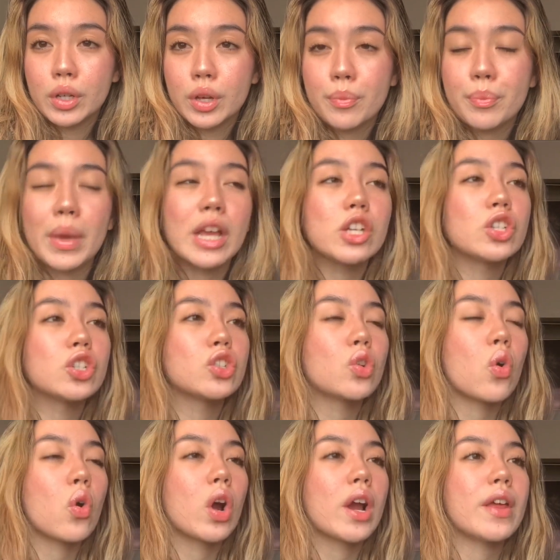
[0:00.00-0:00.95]
Make
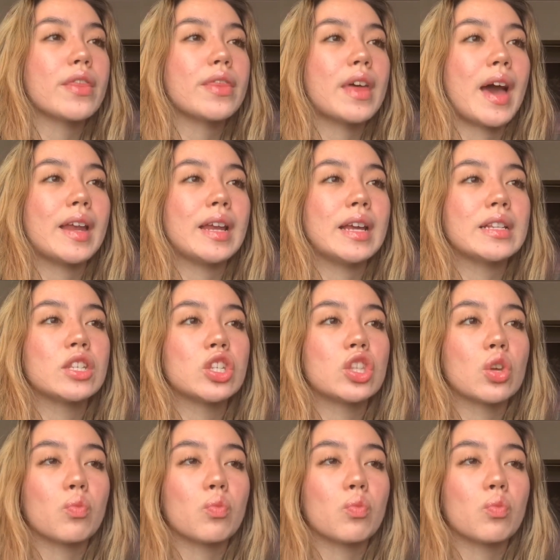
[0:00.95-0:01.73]
sure that it's the